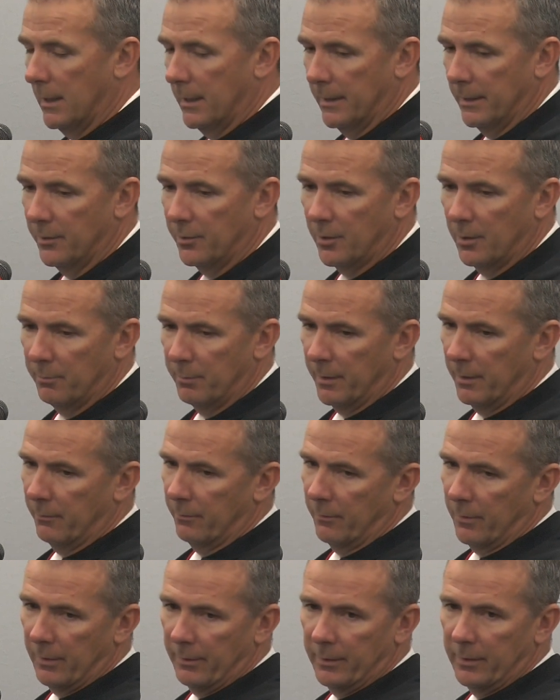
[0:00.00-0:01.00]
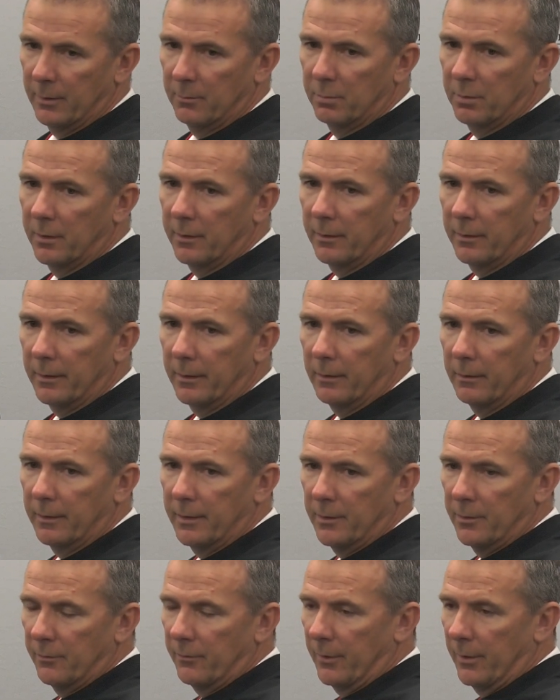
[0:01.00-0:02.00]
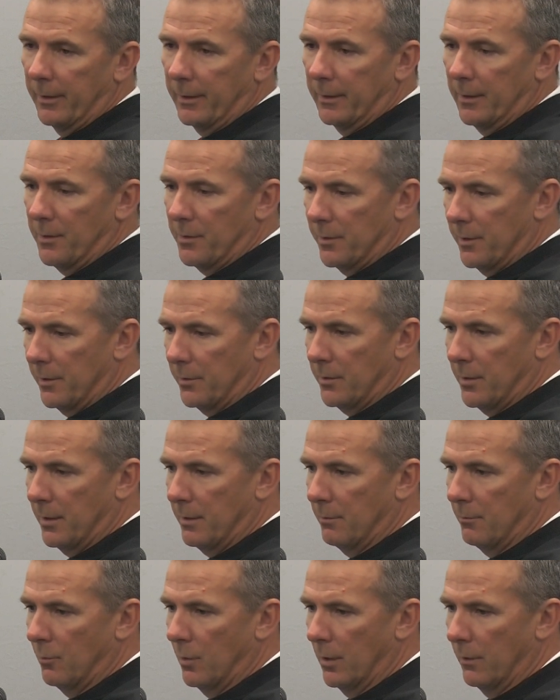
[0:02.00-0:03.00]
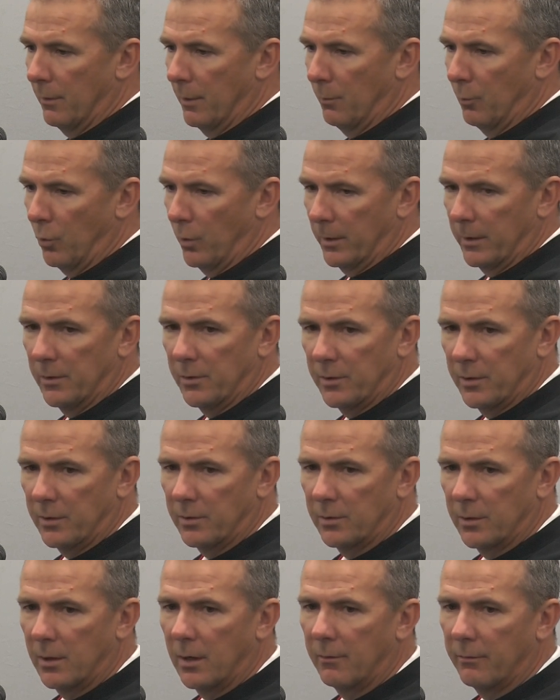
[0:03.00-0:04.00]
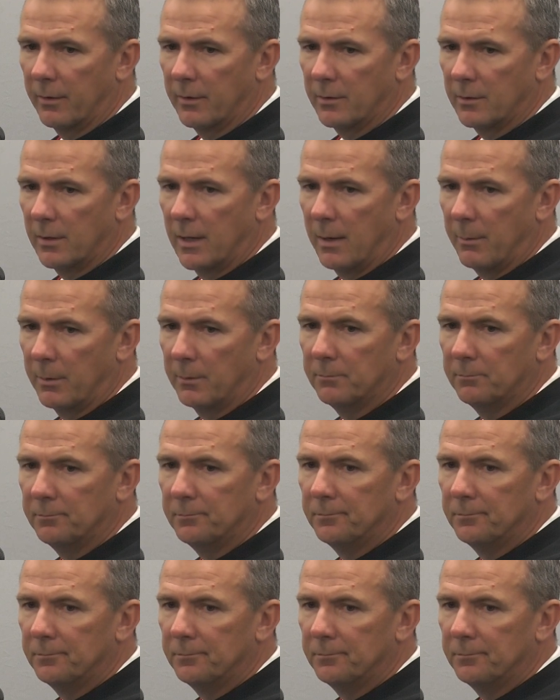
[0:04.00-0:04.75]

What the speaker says: he's going to be a very good player here. He's a very consistent, one of our more consistent offensive linemen.